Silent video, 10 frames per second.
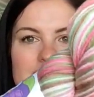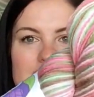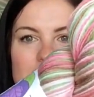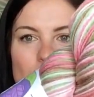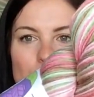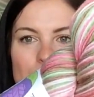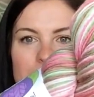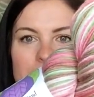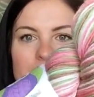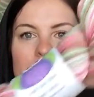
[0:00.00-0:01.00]
So
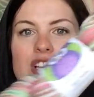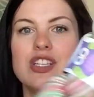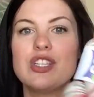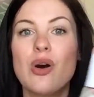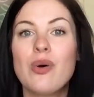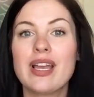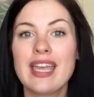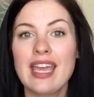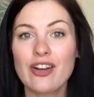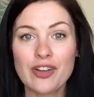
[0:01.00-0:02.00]
pretty. So
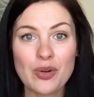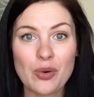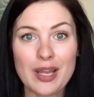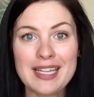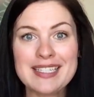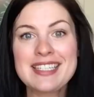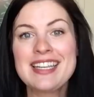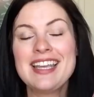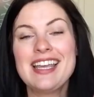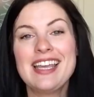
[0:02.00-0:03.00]
Karen Hoyt,
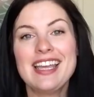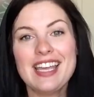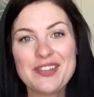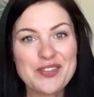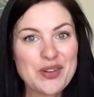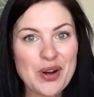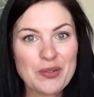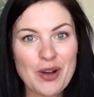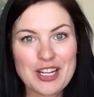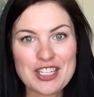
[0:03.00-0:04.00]
if you
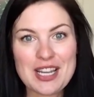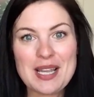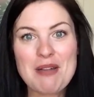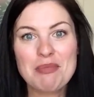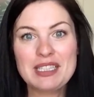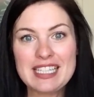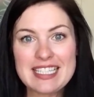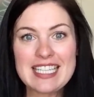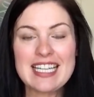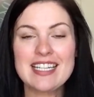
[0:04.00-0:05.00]
are watching,
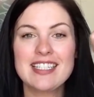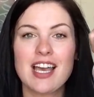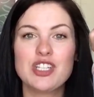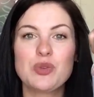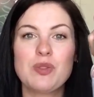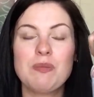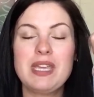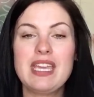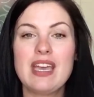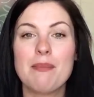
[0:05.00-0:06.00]
please get in touch with
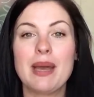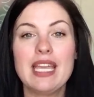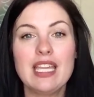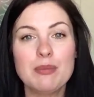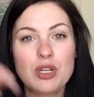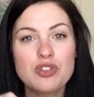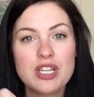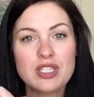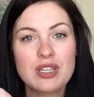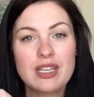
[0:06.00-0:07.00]
me. My email
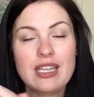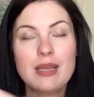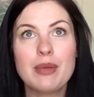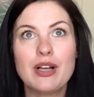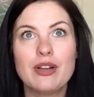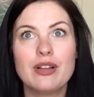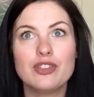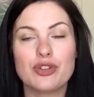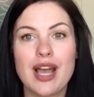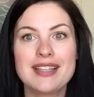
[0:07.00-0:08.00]
address, email
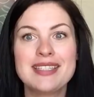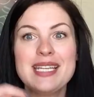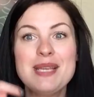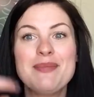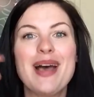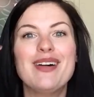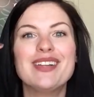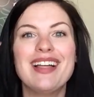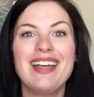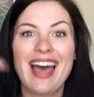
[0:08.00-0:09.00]
address,
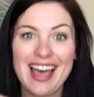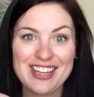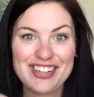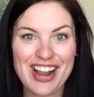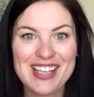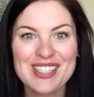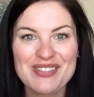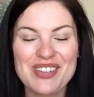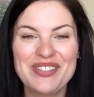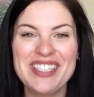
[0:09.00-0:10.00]
email address
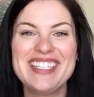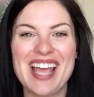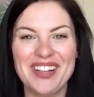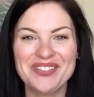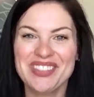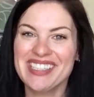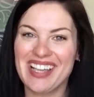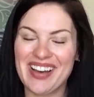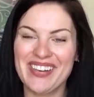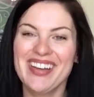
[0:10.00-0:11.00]
will be down
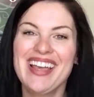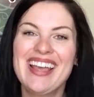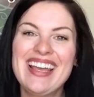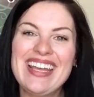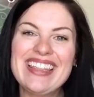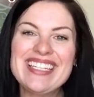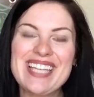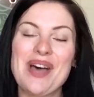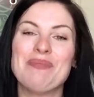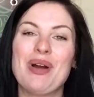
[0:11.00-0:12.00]
below in the
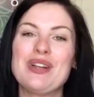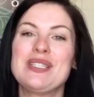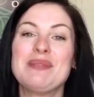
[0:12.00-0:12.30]
down bar.